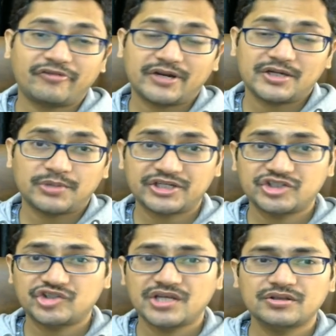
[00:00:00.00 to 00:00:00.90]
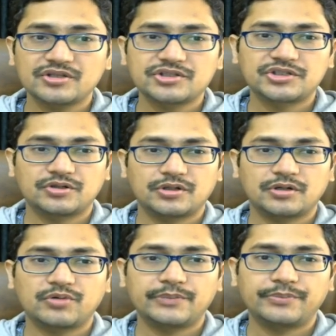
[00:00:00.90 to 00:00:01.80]
tried to exchange this
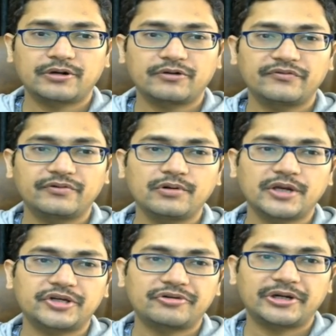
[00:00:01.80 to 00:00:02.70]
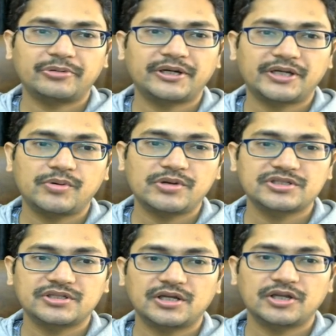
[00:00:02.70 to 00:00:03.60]
one pair of rook and try to activate
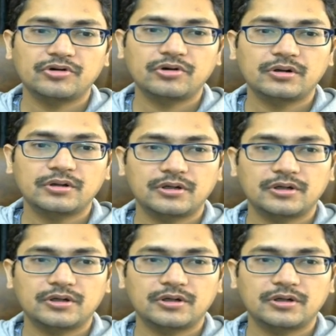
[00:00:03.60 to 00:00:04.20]
his another